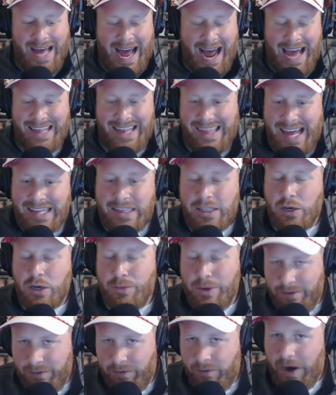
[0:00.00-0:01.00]
I think there'll
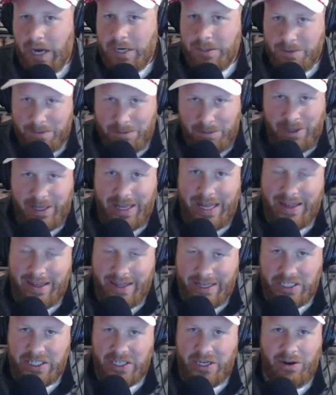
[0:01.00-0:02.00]
be freshmen play
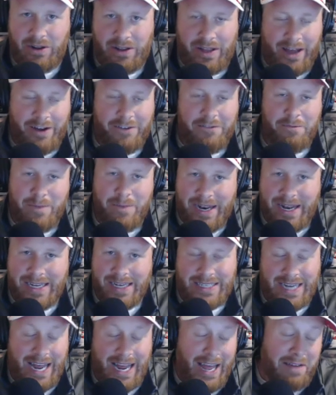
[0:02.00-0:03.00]
this year, a lot of
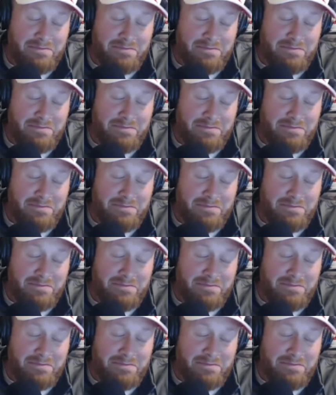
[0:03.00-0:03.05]
minutes.